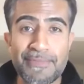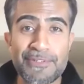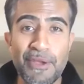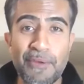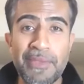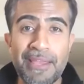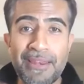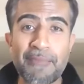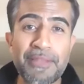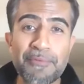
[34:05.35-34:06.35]
So me
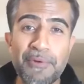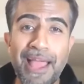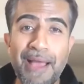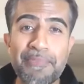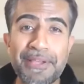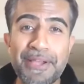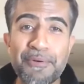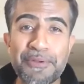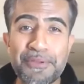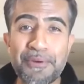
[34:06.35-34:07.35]
and Amit, we're happy to
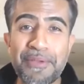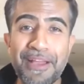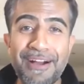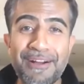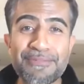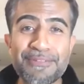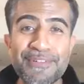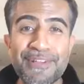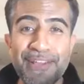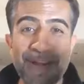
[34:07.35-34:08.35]
go on your behalf
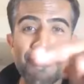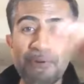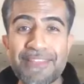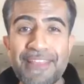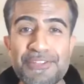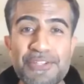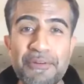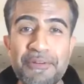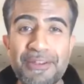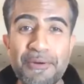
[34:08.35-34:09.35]
and run that show.